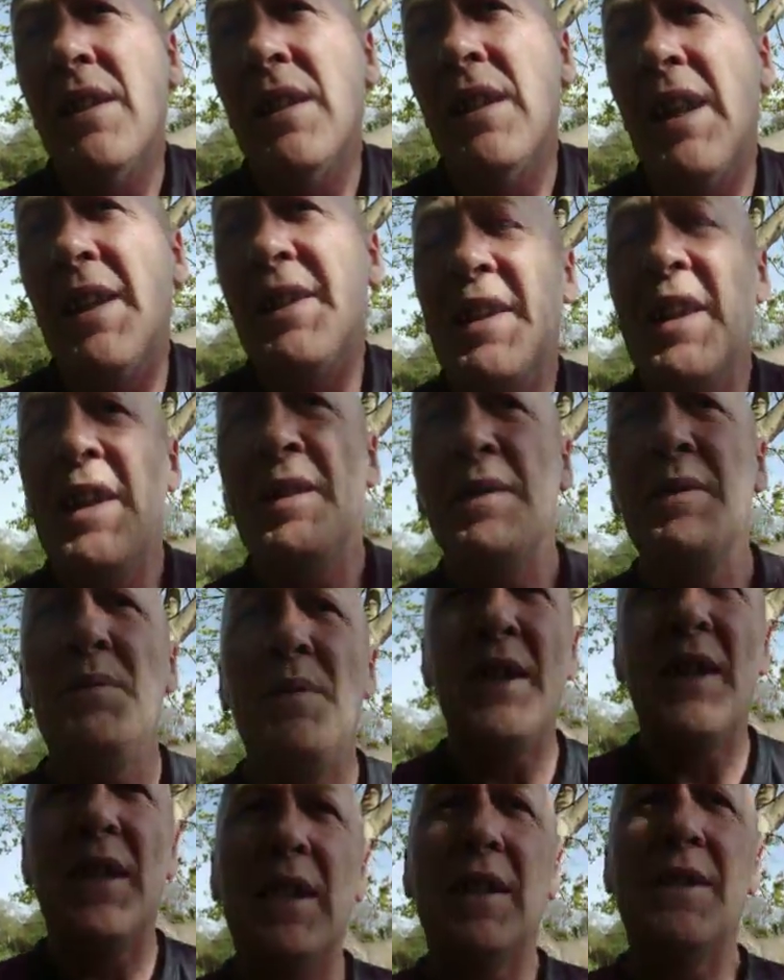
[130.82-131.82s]
And then
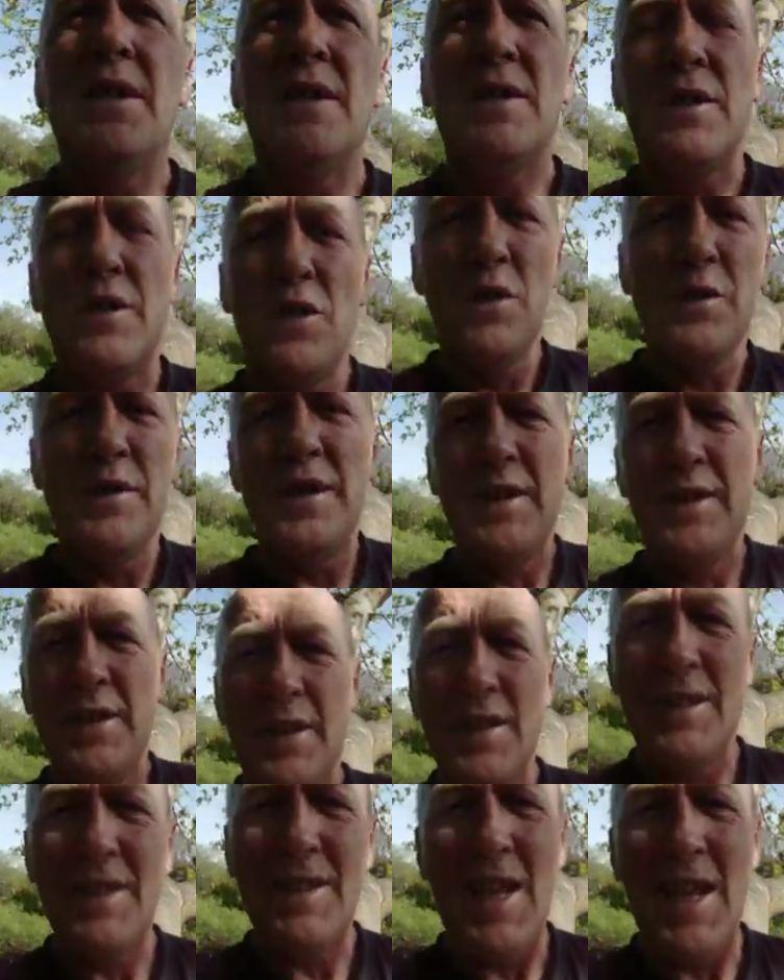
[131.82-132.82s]
we'll go to
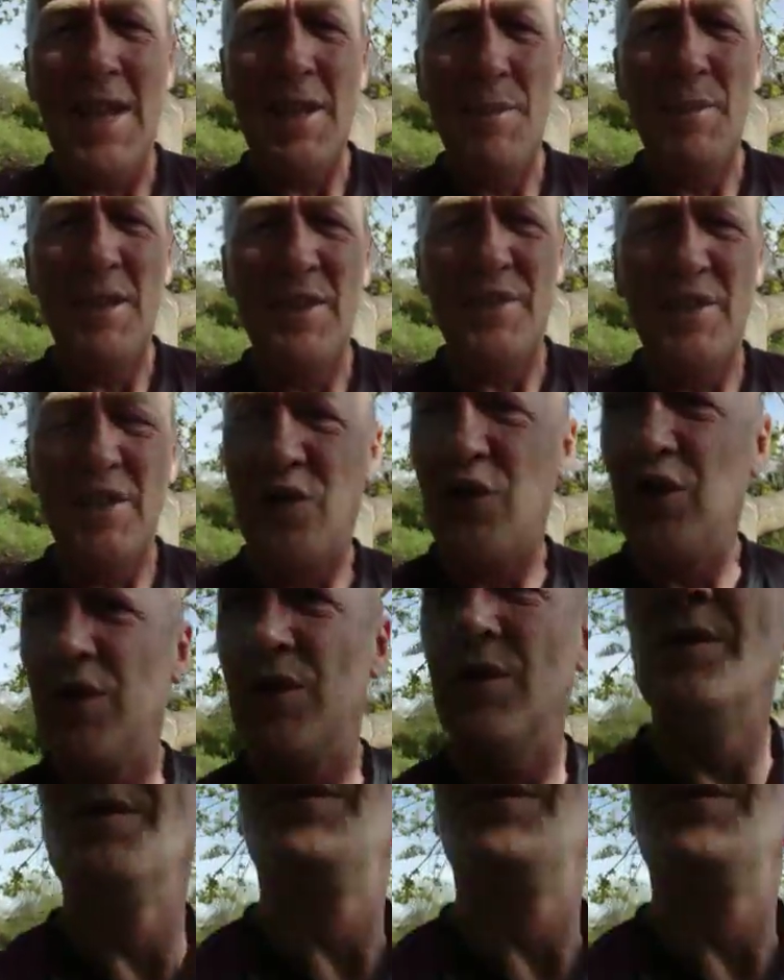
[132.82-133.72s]
the cannabis issue.